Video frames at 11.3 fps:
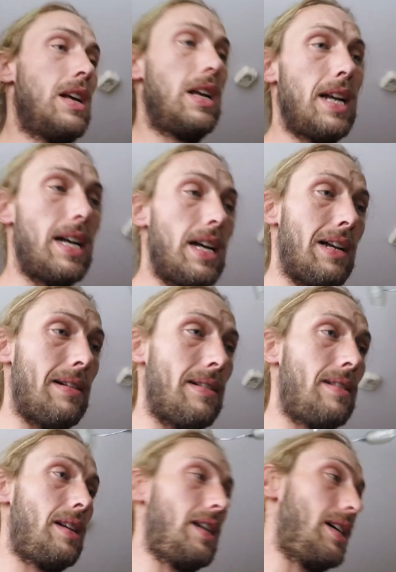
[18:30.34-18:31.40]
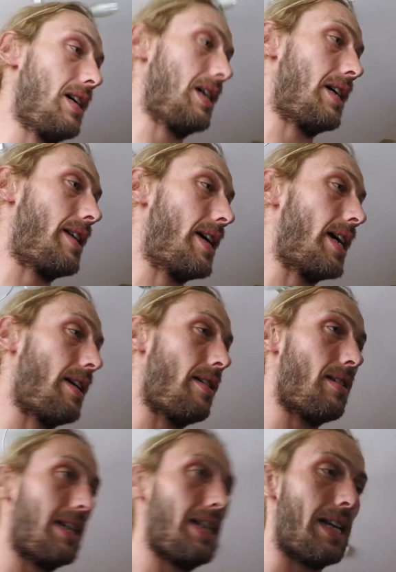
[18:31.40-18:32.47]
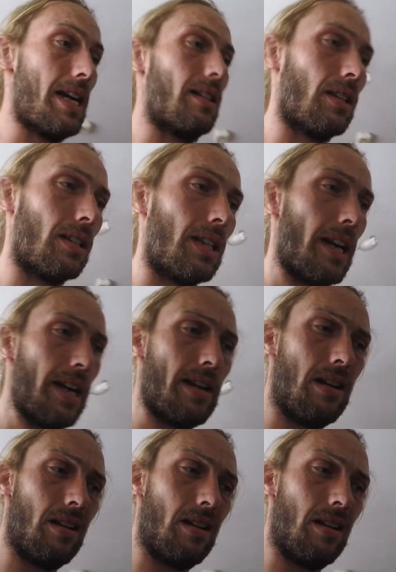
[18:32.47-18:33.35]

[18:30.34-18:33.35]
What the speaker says: And then, yeah, as I was saying,